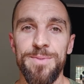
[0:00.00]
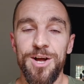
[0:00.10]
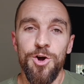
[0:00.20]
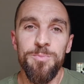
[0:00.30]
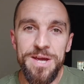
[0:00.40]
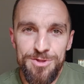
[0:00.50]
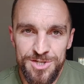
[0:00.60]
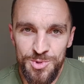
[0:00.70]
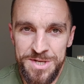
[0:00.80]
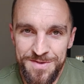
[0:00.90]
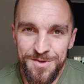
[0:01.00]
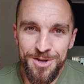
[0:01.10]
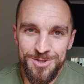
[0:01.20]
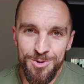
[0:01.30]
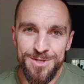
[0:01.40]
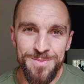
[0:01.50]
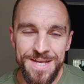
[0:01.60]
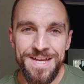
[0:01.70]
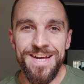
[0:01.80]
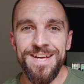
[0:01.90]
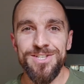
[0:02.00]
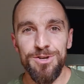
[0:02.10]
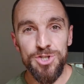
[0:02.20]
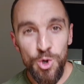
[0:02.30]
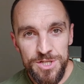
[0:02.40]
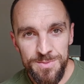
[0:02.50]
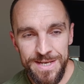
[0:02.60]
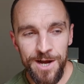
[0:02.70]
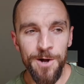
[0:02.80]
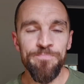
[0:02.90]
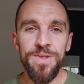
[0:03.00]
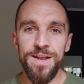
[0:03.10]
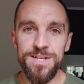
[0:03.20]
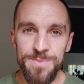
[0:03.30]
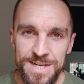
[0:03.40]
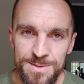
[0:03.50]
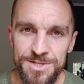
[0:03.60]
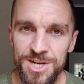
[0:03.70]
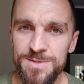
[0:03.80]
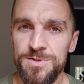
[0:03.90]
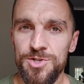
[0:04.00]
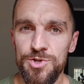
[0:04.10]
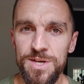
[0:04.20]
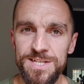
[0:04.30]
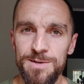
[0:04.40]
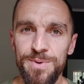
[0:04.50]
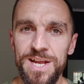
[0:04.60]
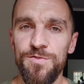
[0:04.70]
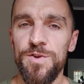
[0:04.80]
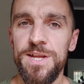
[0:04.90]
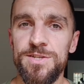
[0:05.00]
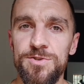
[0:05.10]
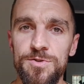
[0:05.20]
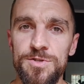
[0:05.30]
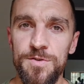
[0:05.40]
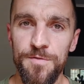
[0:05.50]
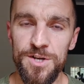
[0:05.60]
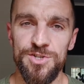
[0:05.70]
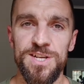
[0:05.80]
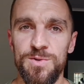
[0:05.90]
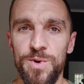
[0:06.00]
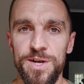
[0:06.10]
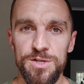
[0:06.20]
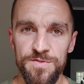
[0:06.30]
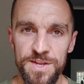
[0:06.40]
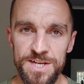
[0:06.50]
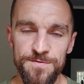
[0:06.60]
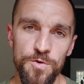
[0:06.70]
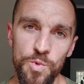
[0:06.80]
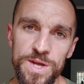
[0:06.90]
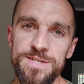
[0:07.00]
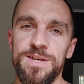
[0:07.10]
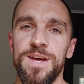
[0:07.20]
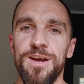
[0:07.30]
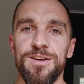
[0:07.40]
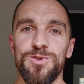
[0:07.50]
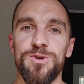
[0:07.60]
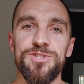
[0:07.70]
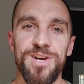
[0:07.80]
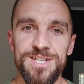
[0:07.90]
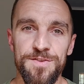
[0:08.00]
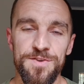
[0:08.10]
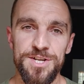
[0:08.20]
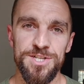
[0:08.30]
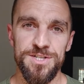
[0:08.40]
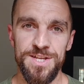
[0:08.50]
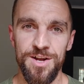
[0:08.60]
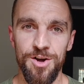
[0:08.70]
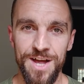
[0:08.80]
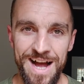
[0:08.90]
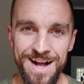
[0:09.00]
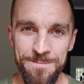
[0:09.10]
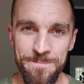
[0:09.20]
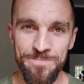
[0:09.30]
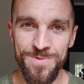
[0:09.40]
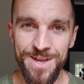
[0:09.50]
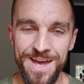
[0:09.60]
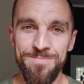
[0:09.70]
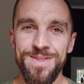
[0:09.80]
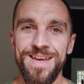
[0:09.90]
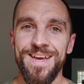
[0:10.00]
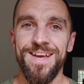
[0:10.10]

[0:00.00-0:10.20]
But I can't make those tweaks if you don't talk to me. So talk to me now, let's make some adjustments to the eating plan if we need to fast track some loss over the next 4 weeks, because I want you guys to finish this thing on a high, okay?